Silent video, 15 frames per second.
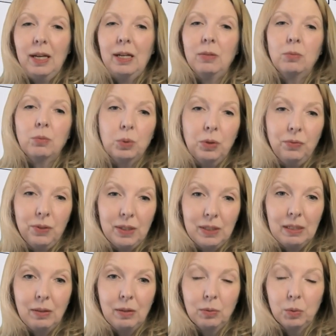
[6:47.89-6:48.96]
and
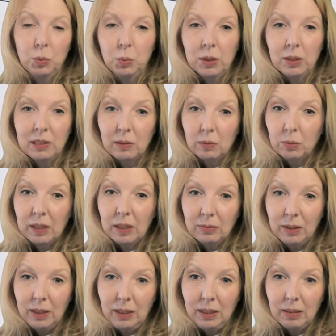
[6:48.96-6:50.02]
revisit those words
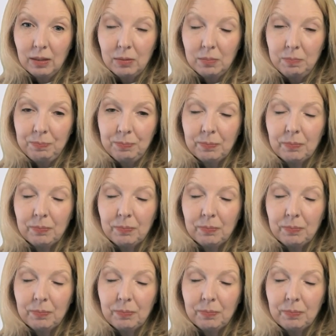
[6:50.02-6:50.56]
throughout the year.